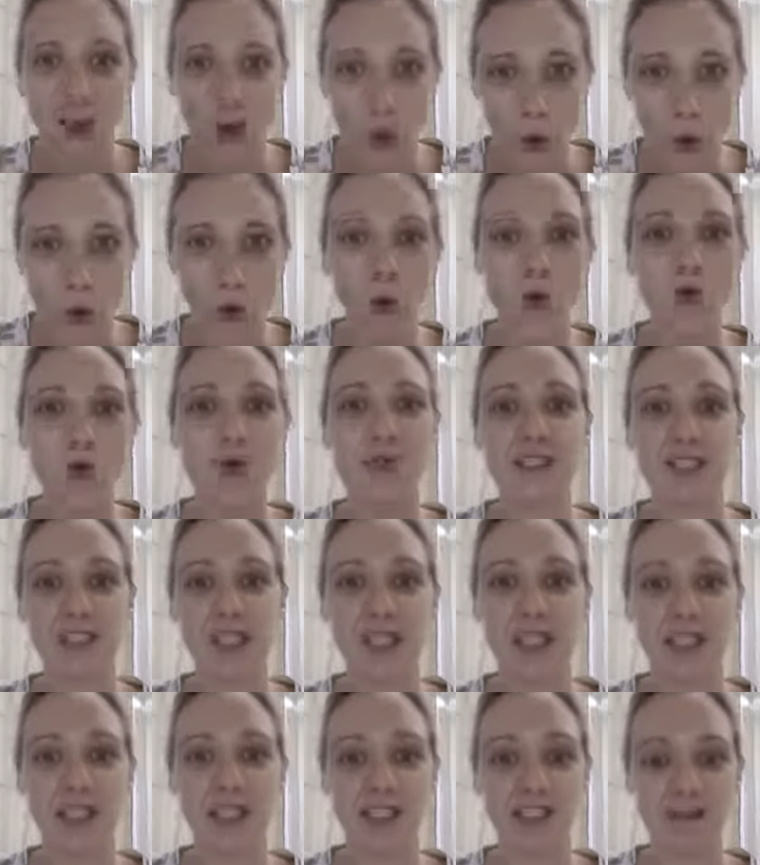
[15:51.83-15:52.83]

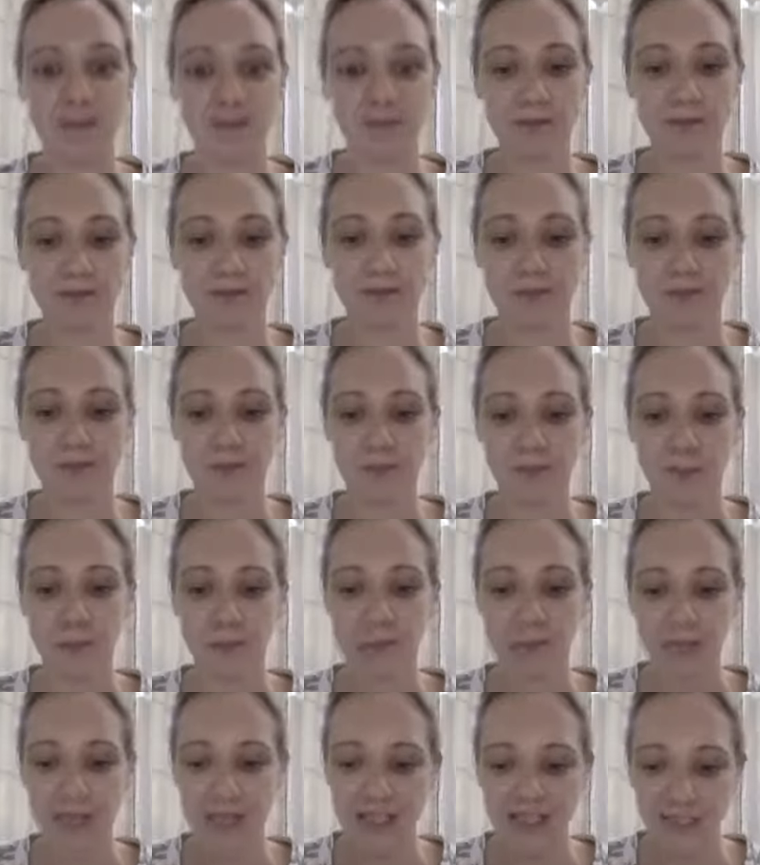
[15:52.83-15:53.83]
causing
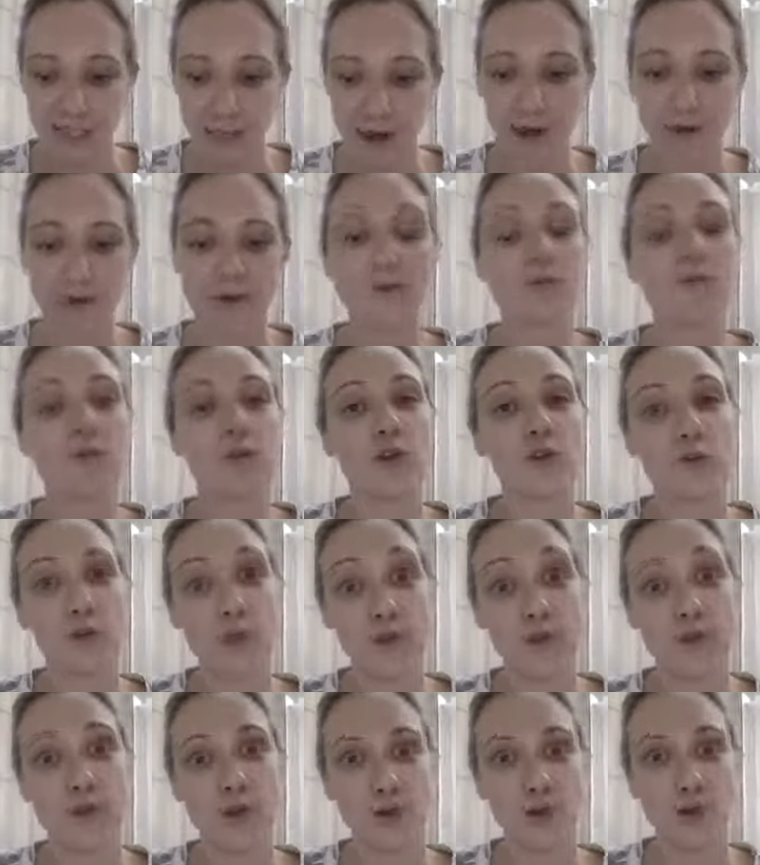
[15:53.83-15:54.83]
its own form
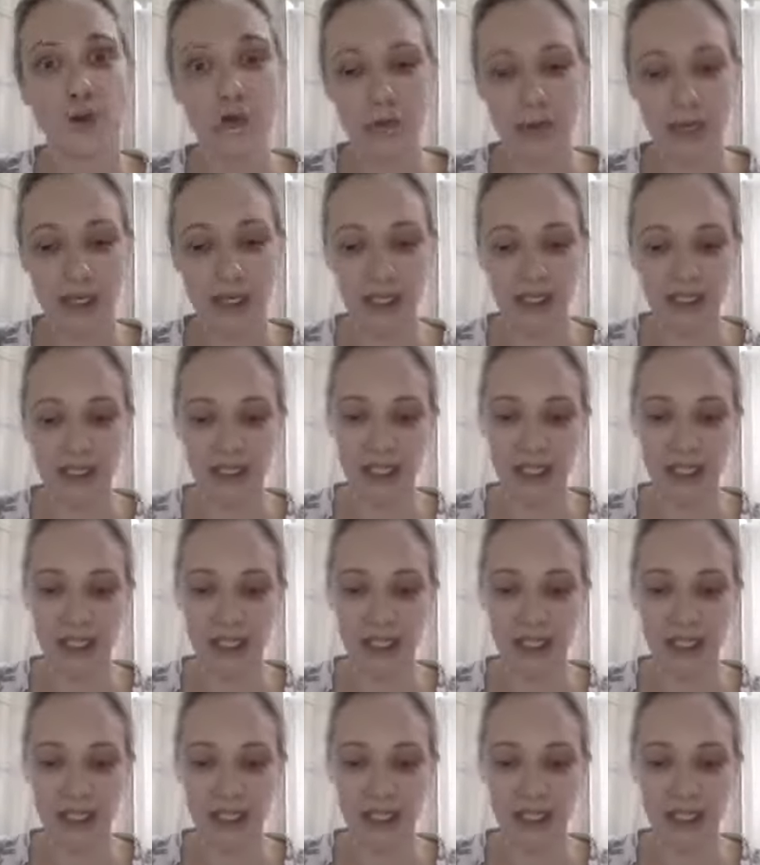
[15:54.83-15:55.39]
of trauma.